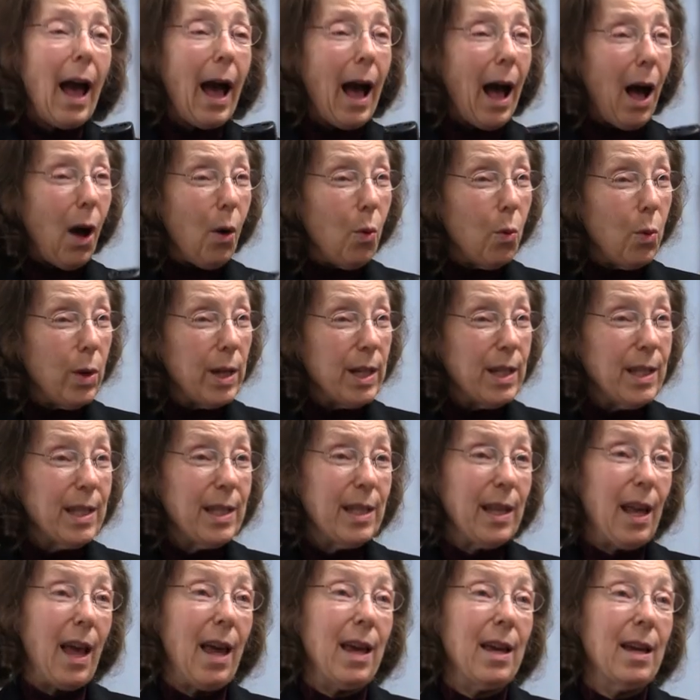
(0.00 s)
how we
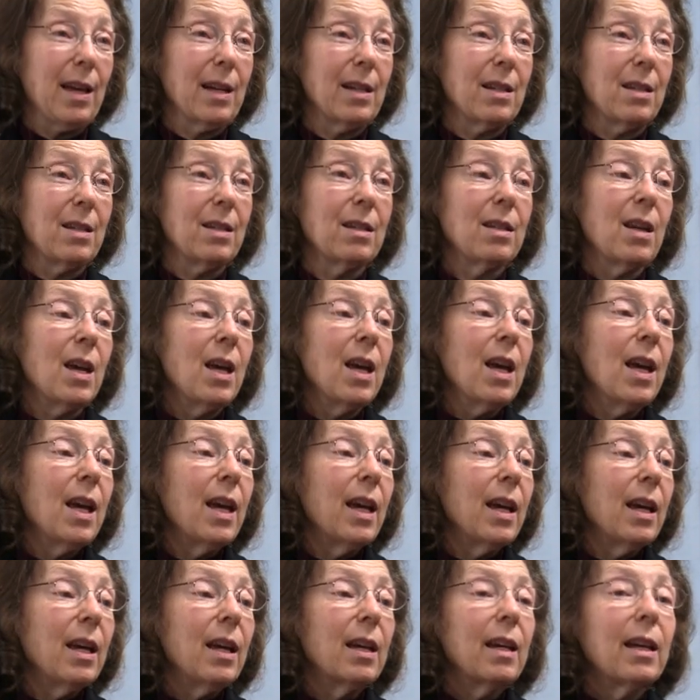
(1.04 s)
say it,
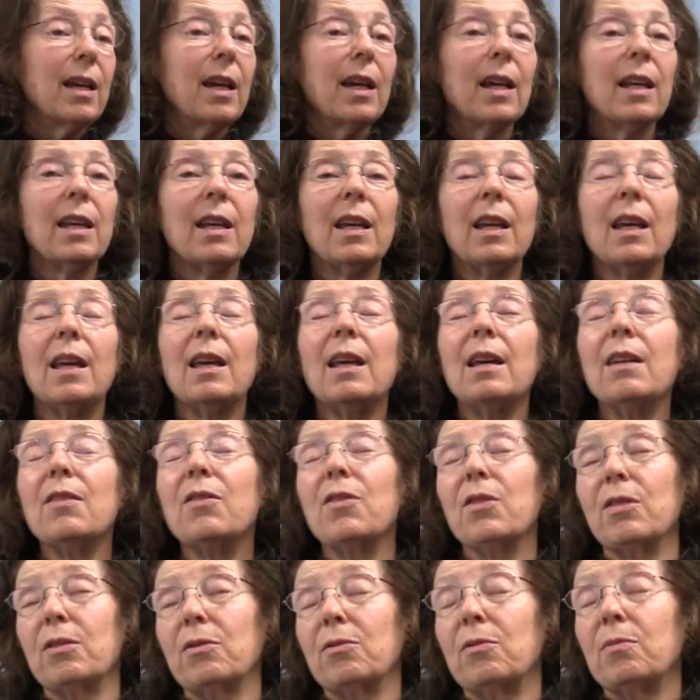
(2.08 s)
can
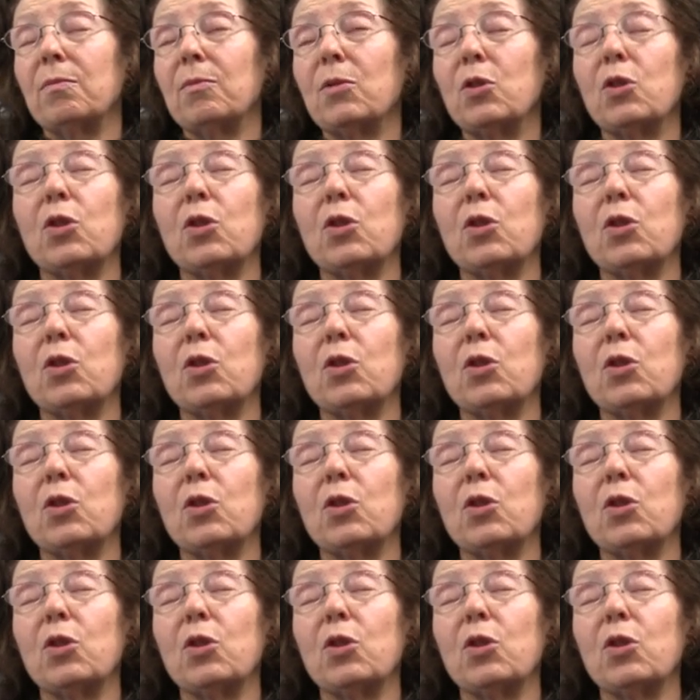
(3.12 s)
either